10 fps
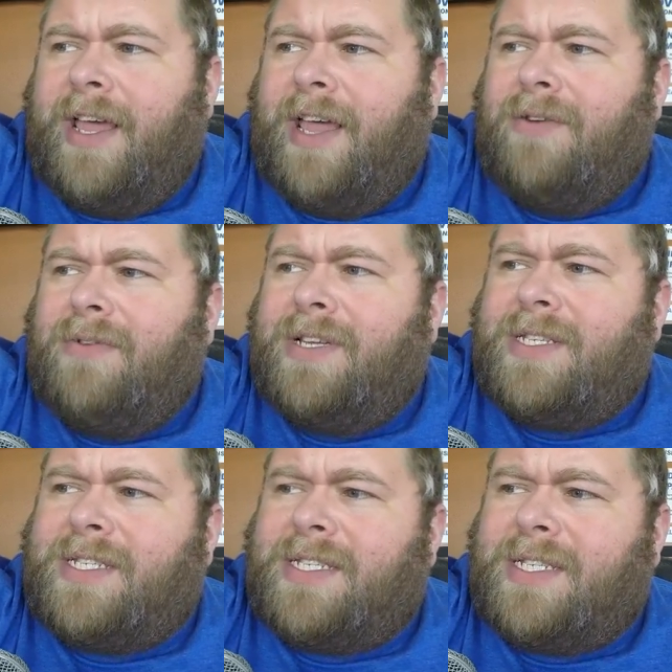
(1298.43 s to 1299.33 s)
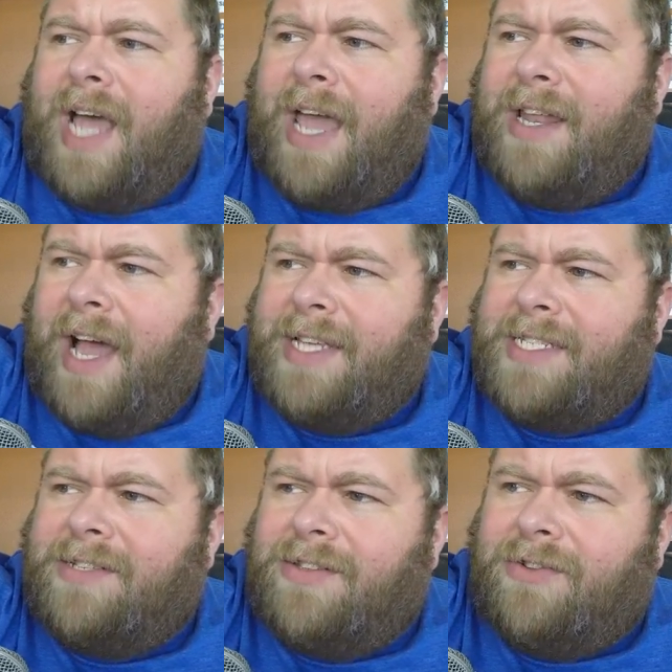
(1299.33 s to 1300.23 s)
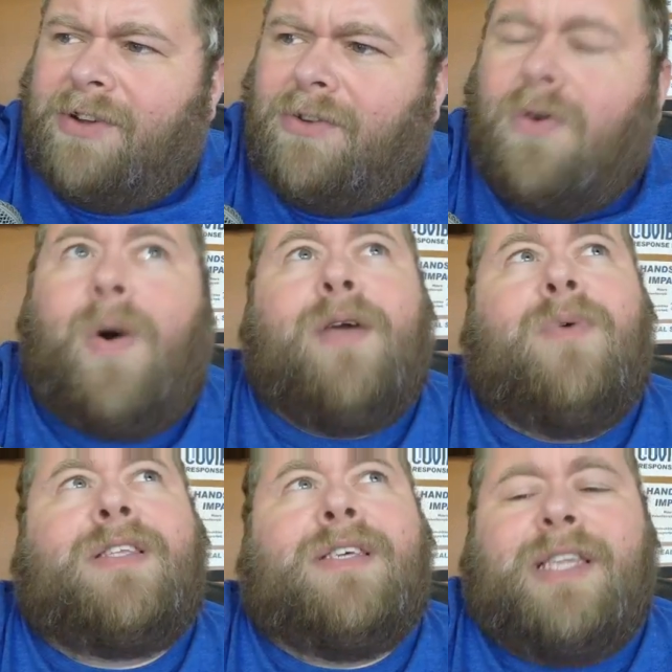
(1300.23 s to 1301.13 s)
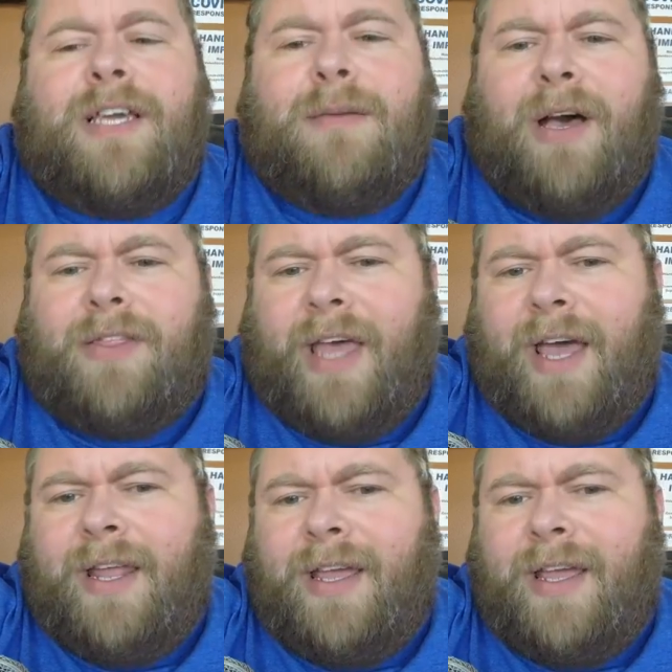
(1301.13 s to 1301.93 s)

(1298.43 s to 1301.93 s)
It was, I still don't know quite what to think about that.